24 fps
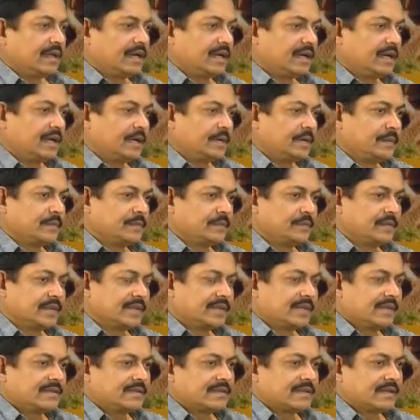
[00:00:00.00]
uh, the
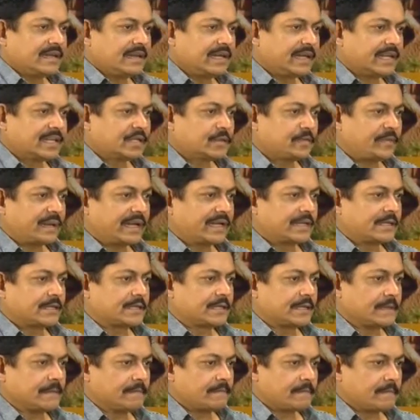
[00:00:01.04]
kids can expect
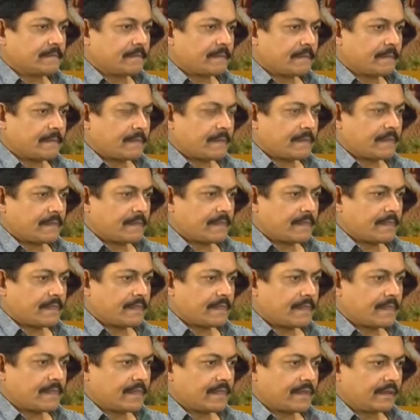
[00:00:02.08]
uh,
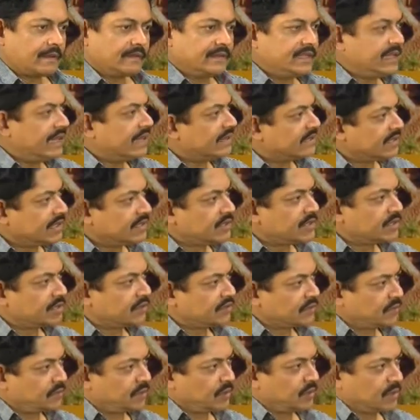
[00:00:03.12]
the essence of
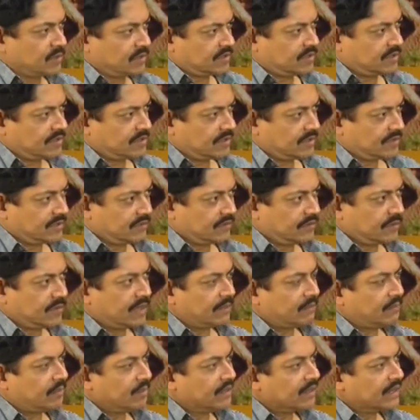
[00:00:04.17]
sports from
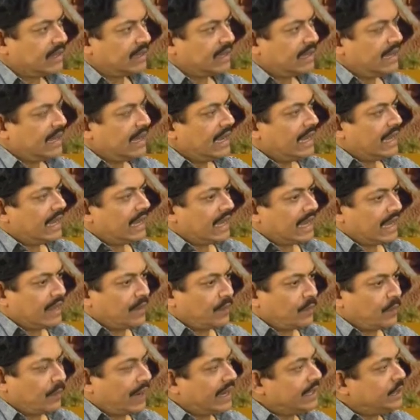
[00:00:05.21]
my book
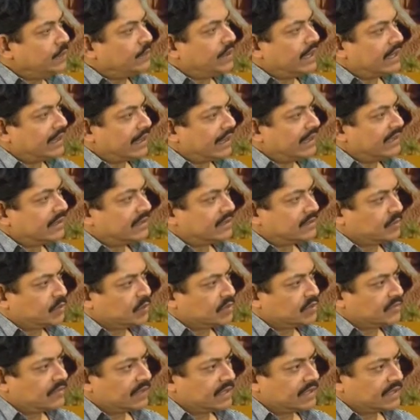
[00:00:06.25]
why do i write
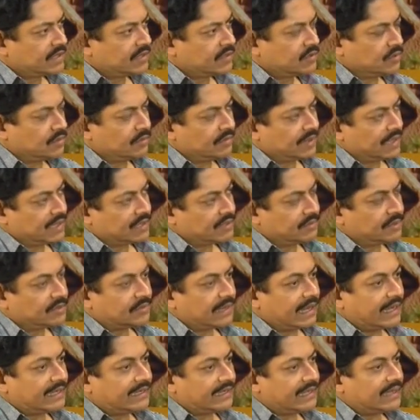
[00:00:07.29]
sports fiction so much because
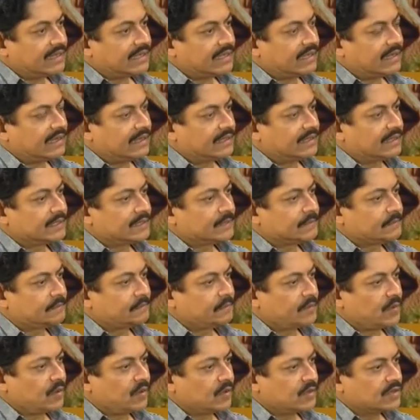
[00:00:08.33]
i think
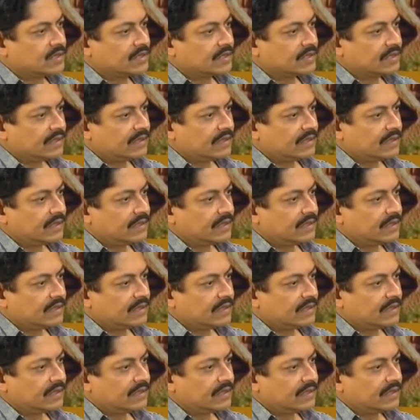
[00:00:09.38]
sport